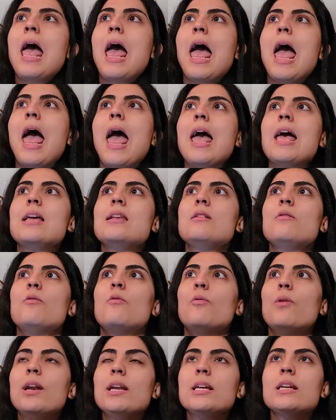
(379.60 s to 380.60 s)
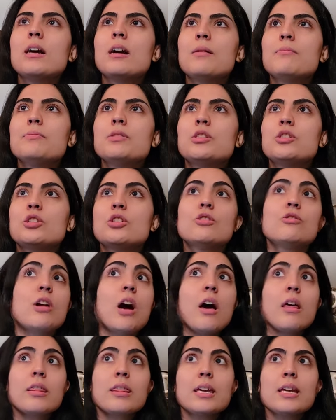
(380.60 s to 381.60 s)
And when it comes to
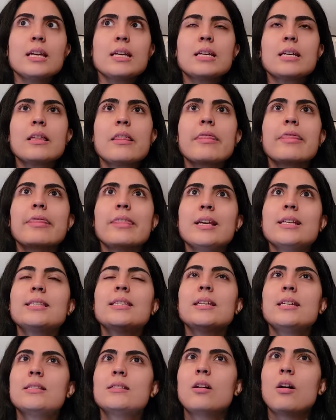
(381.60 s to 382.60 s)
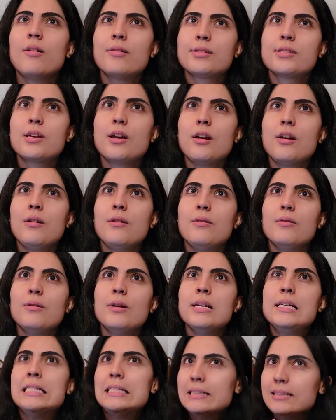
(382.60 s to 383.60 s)
gothic, this is also,
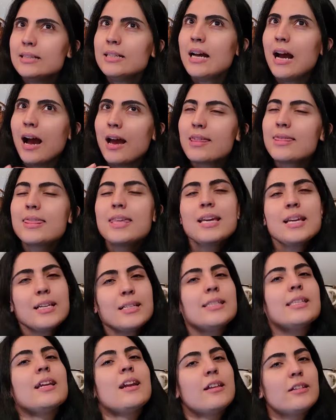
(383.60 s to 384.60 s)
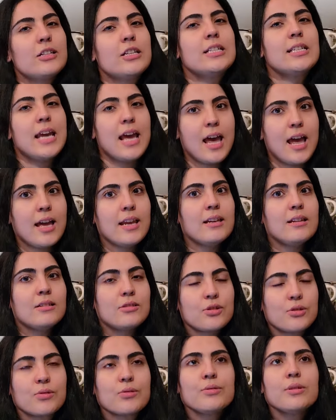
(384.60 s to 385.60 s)
I think it's another 10.
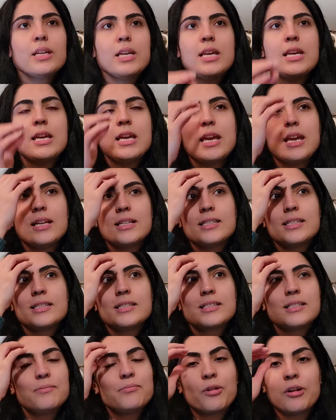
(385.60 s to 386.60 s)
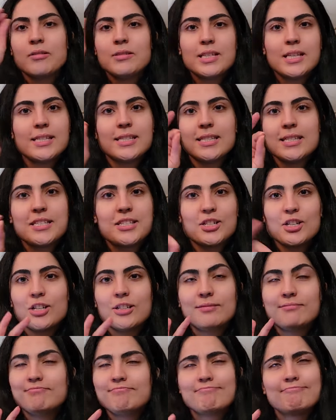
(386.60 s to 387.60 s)
Truly, it's the Bronte
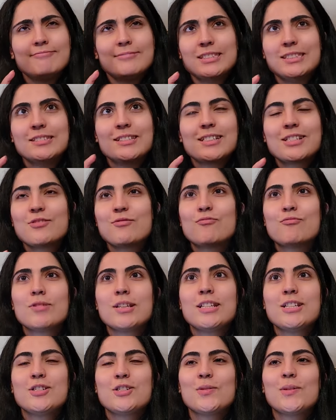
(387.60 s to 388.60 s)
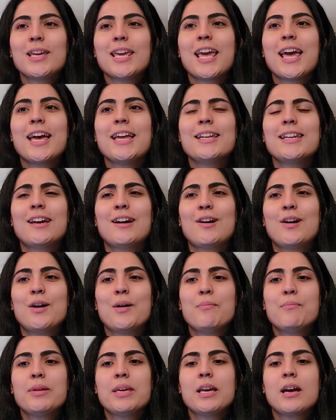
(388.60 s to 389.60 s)
sister really doing it,
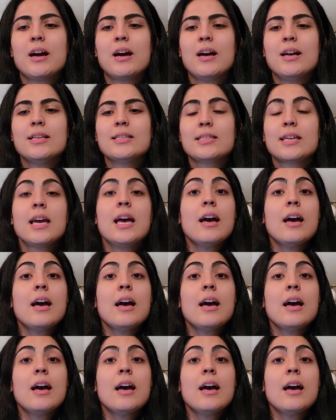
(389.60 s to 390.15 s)
because